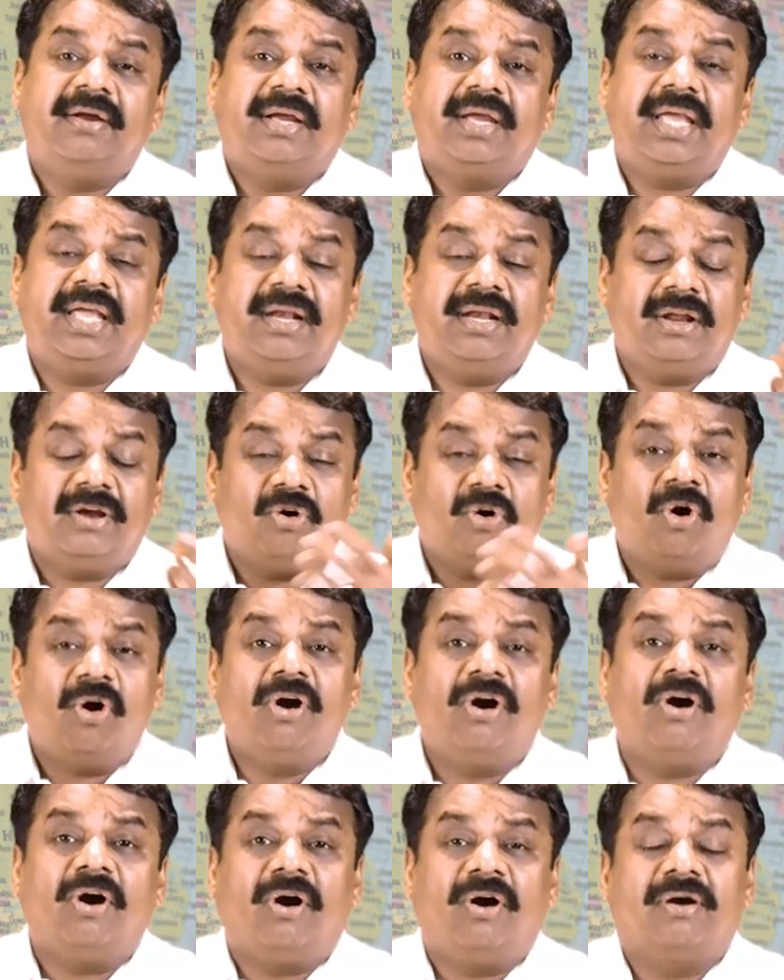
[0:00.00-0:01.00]
in
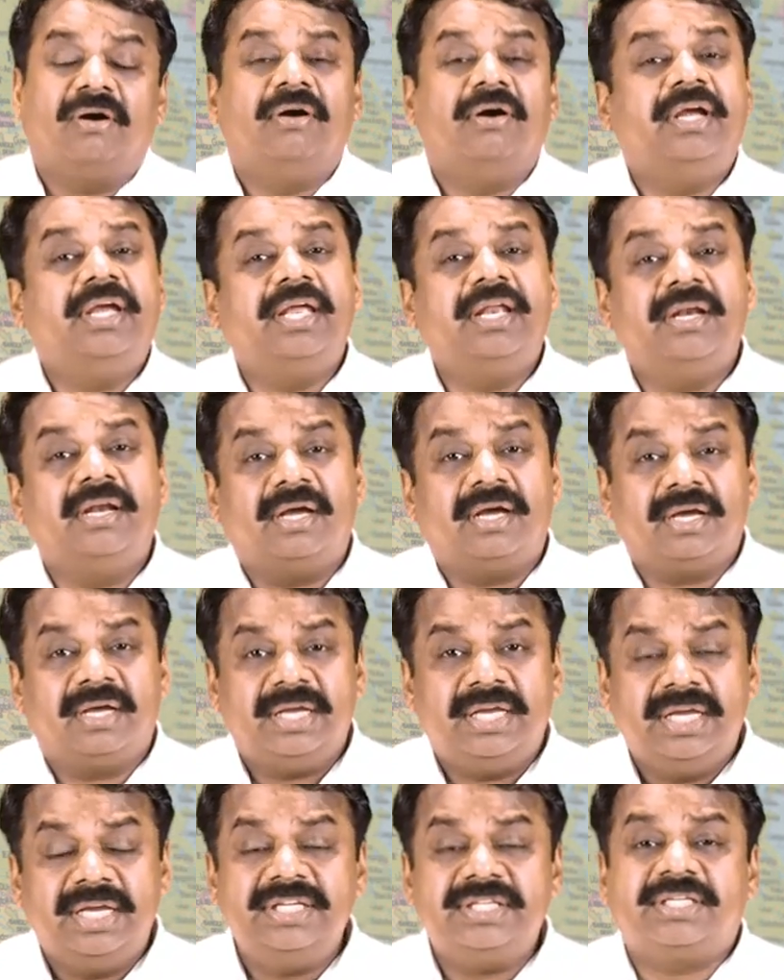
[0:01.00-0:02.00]
Hong Kong, in
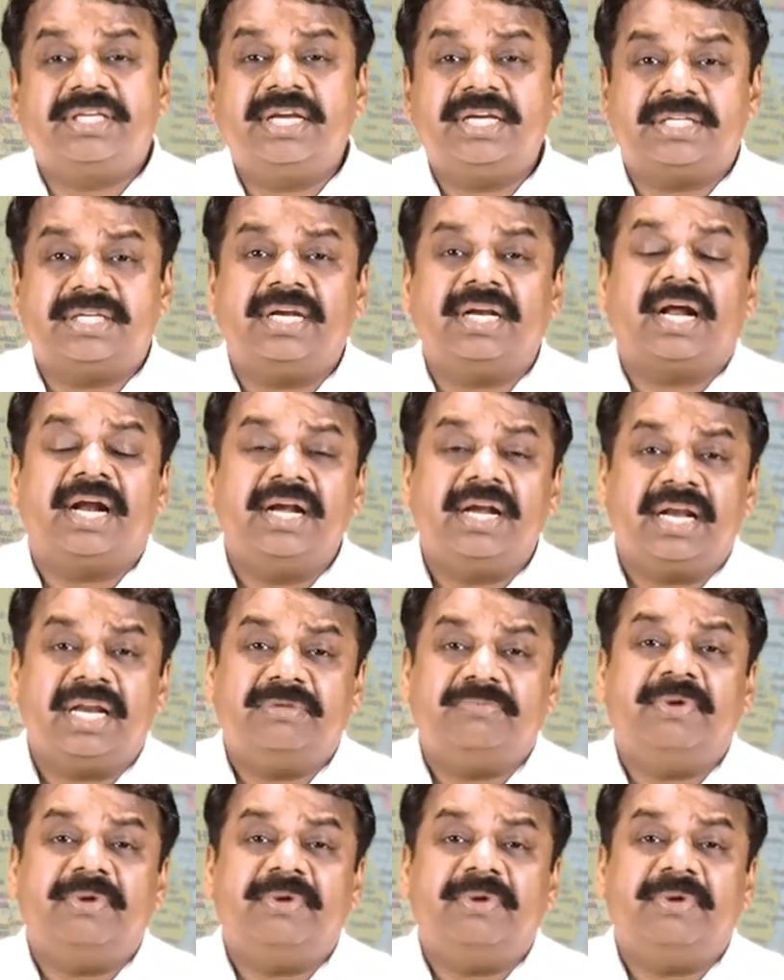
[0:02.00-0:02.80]
East Asian countries,